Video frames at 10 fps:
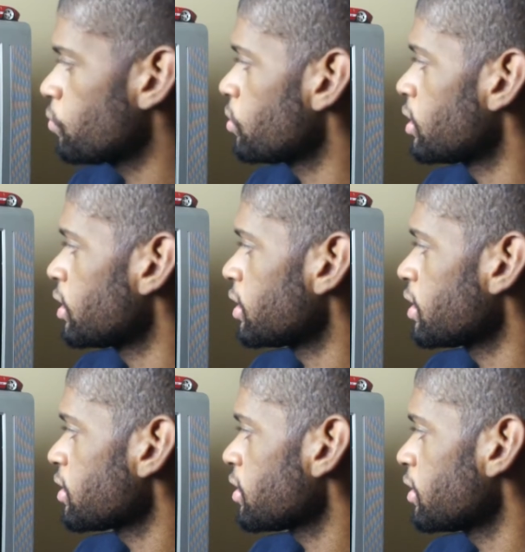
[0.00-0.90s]
the
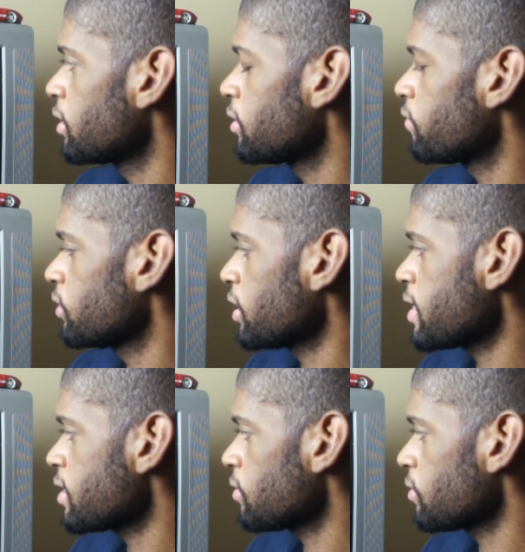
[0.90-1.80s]
list of
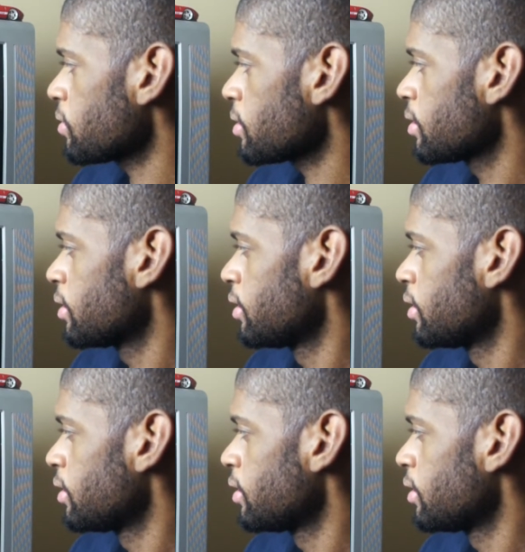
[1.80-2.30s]
channels.